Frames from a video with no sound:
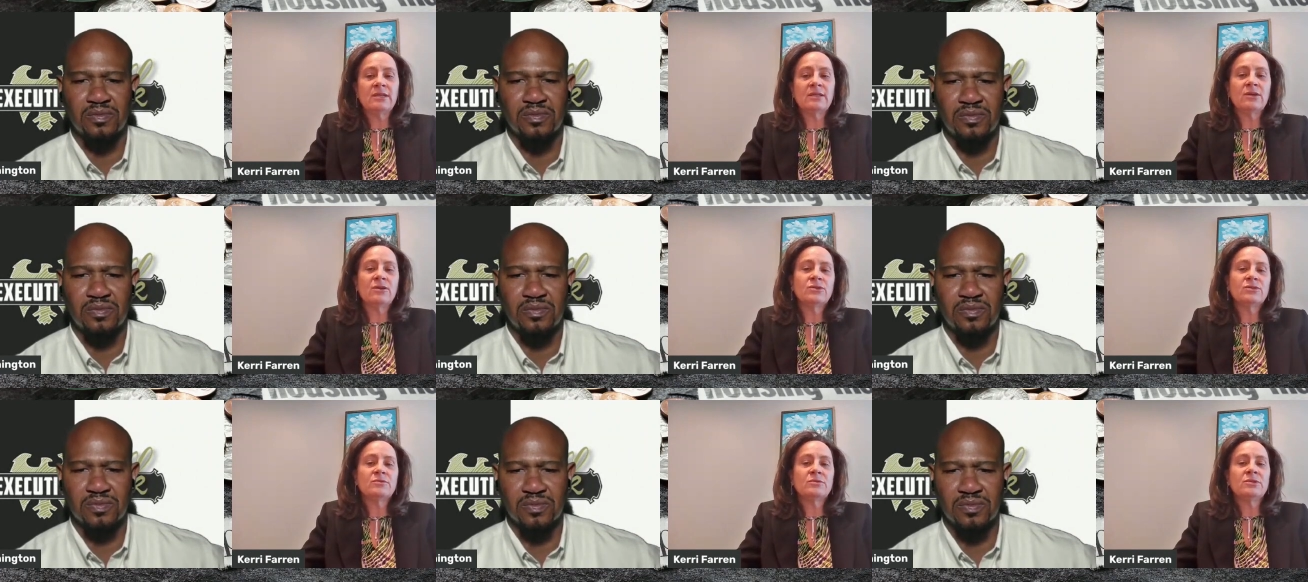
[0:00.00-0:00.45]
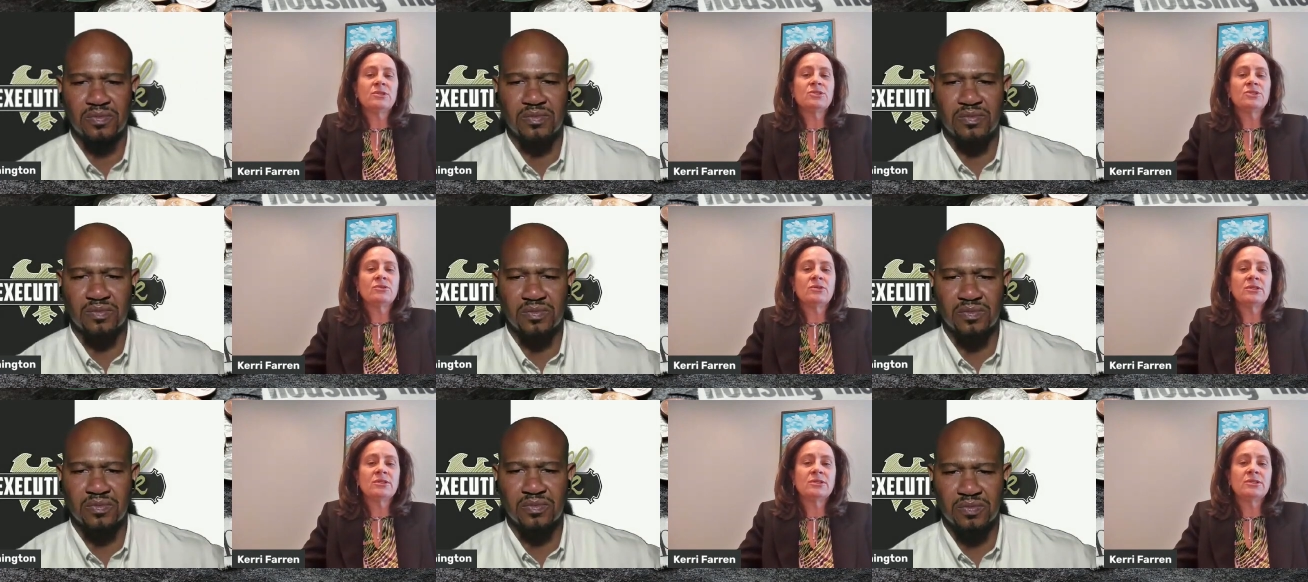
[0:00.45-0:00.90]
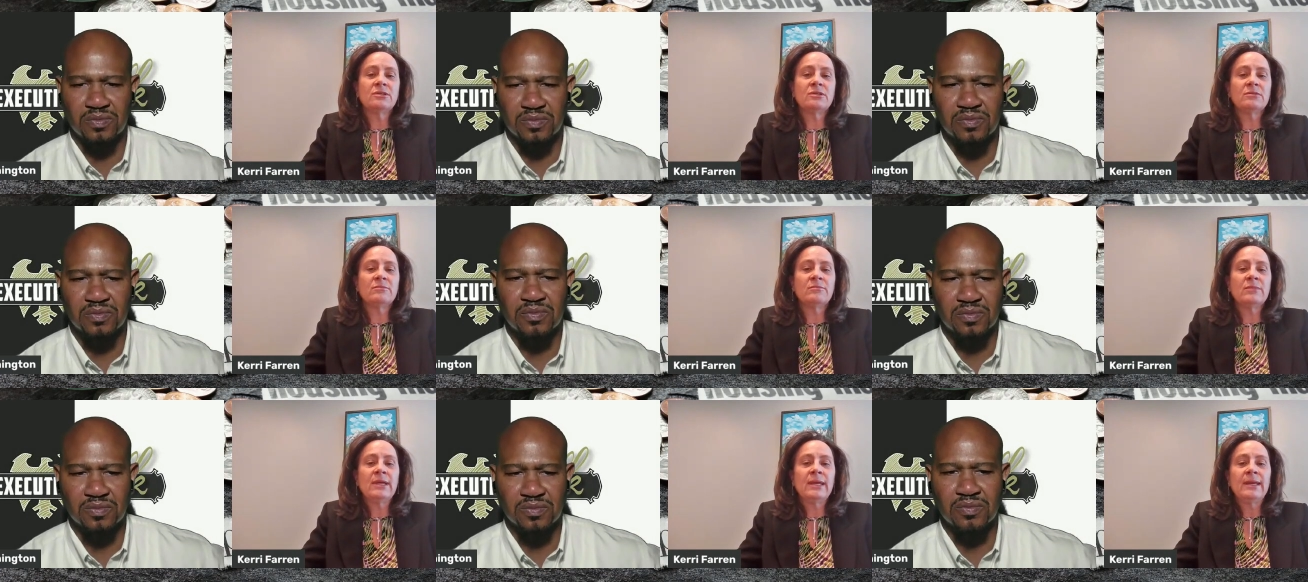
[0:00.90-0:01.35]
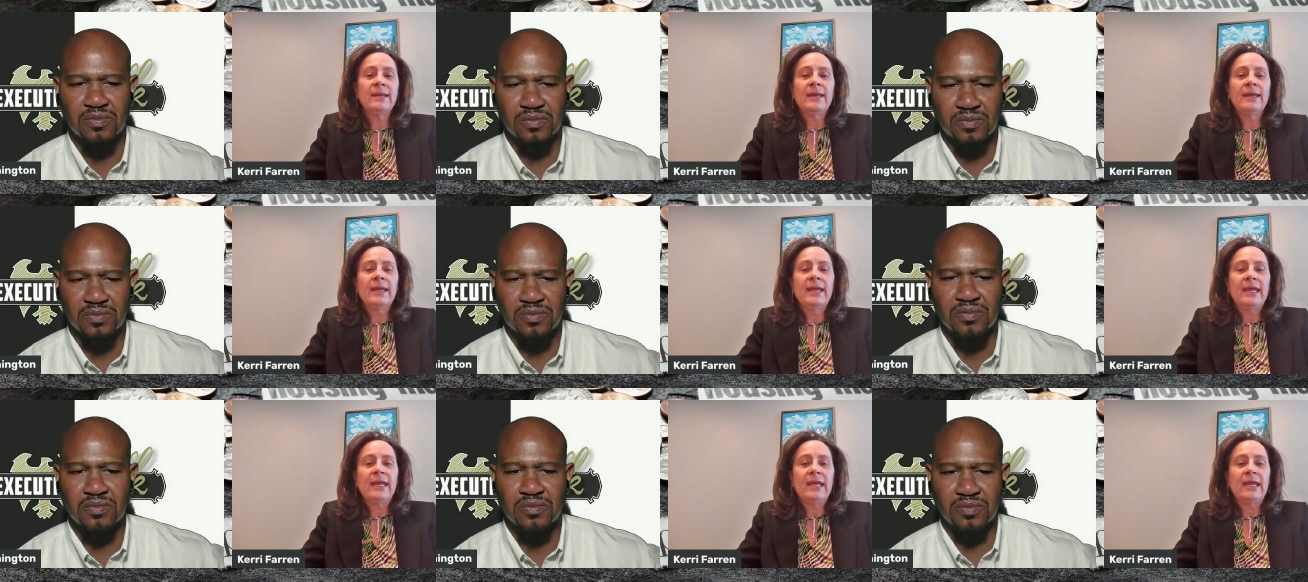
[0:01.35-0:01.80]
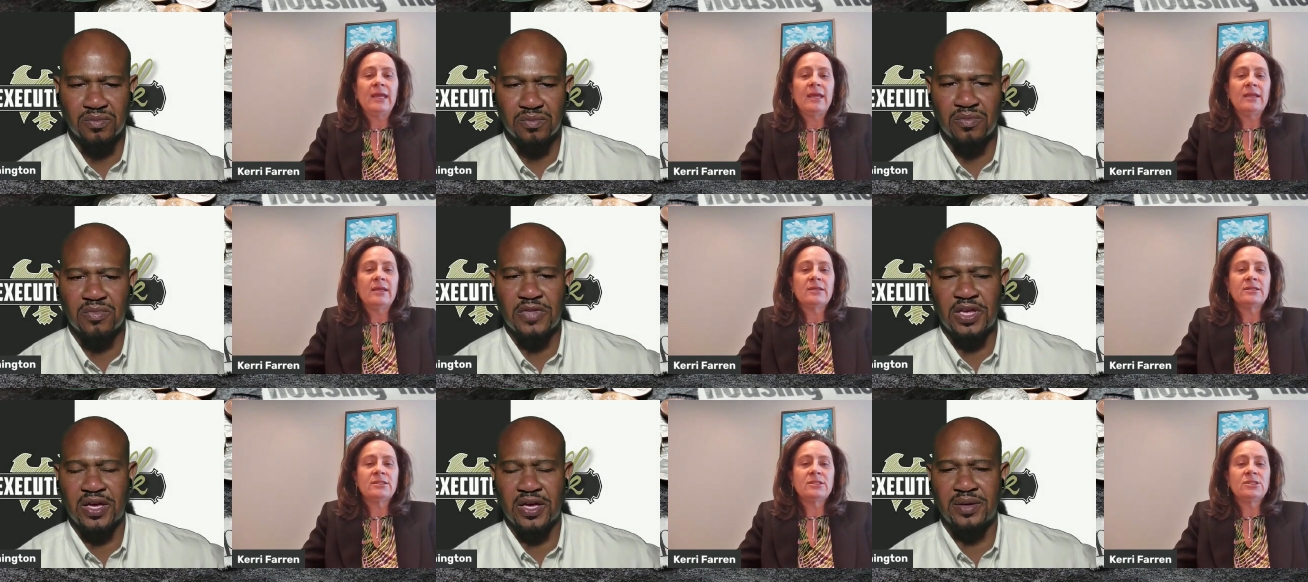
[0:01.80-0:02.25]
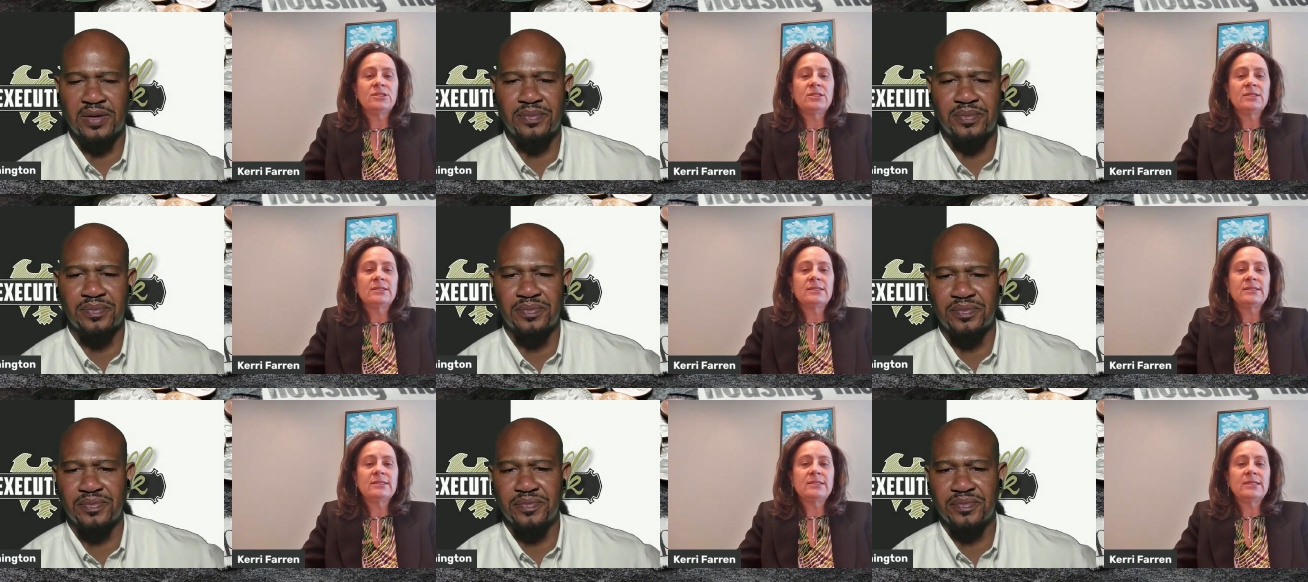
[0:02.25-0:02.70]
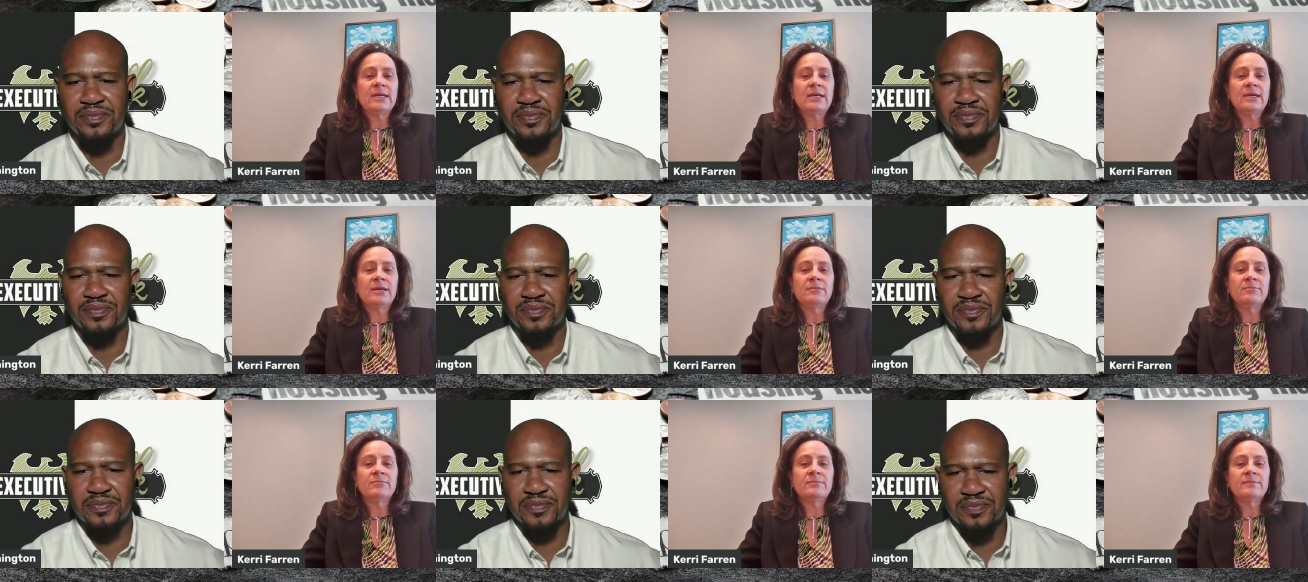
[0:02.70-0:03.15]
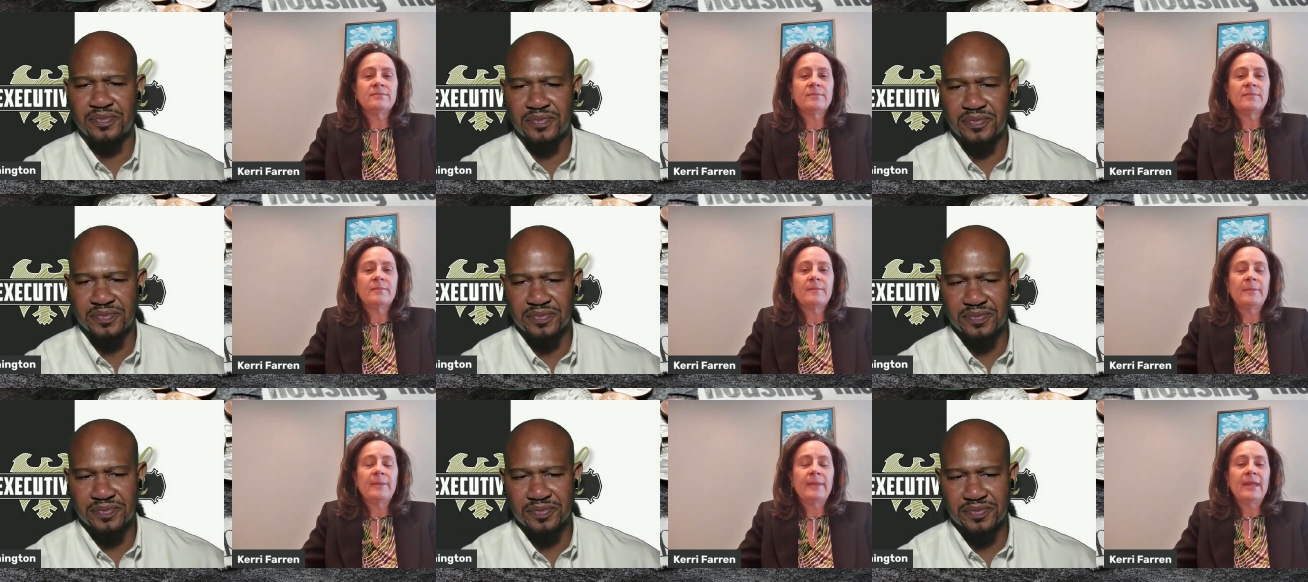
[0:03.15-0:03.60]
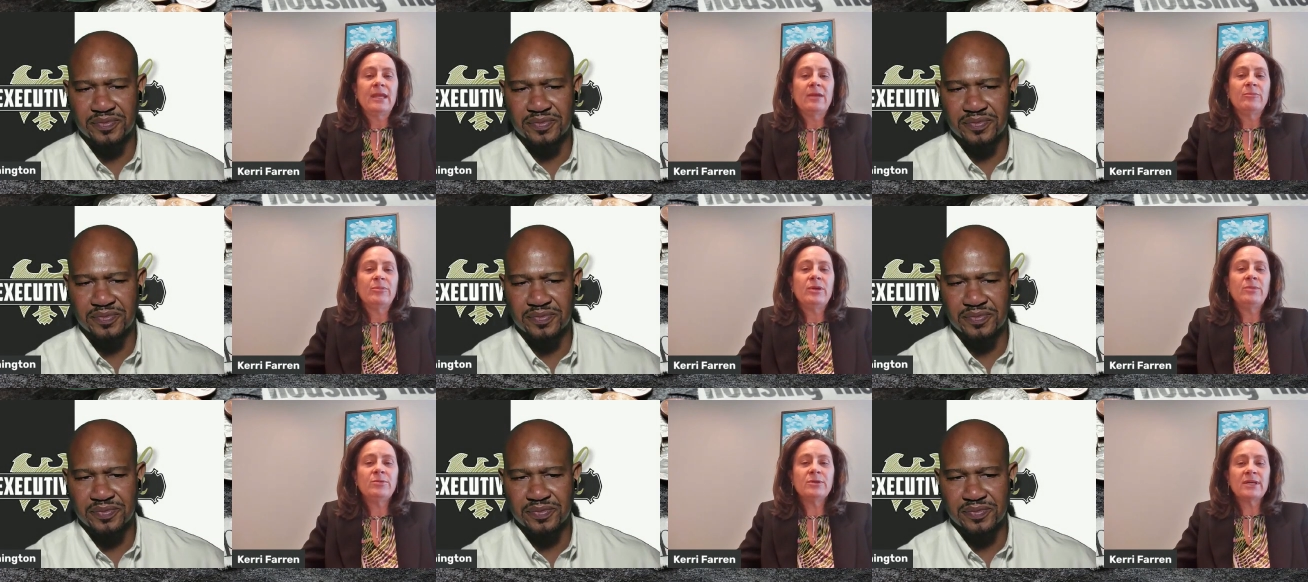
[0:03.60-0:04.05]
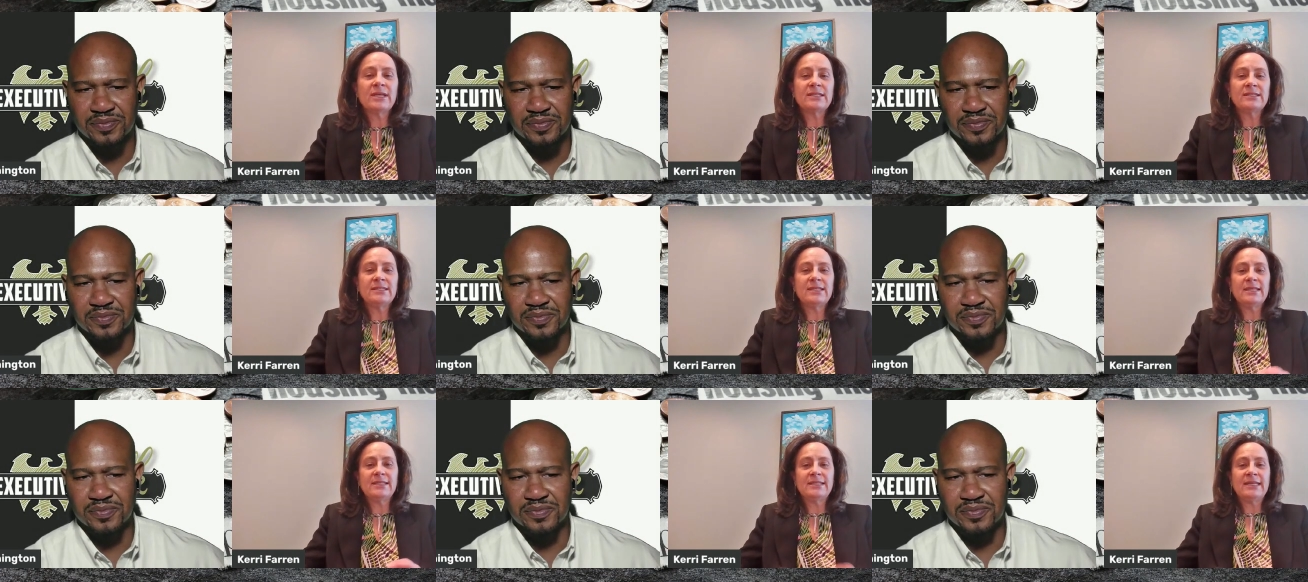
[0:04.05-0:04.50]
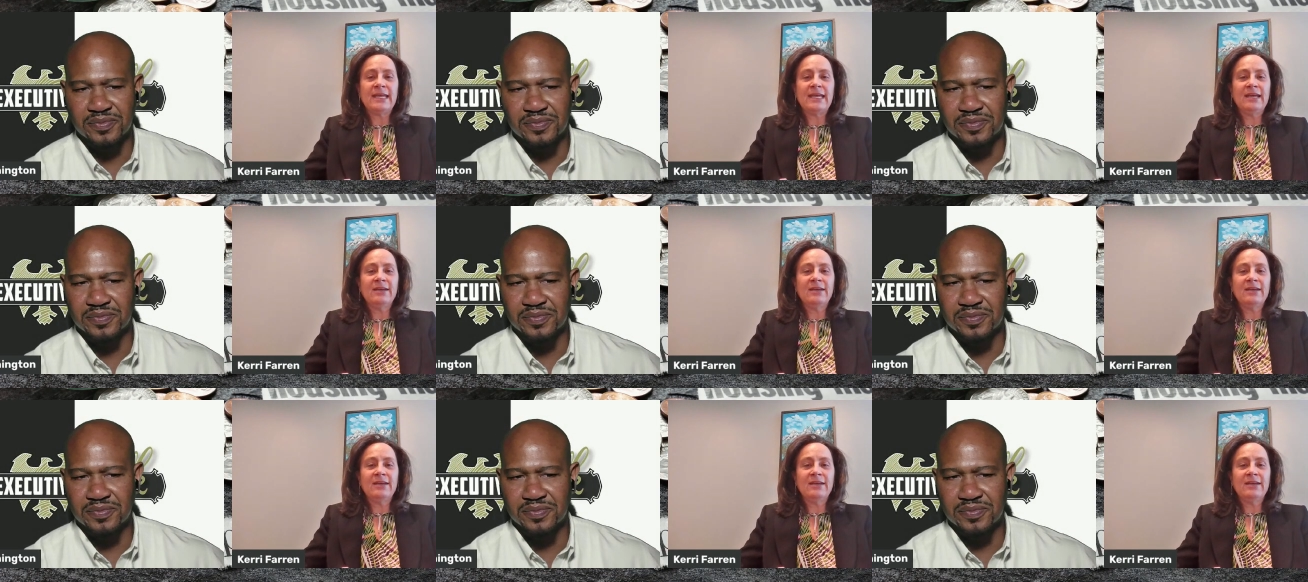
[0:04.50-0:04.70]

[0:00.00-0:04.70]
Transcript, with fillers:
Speaker 1: kind of goes with the short term. And it's yeah. just um, people can sit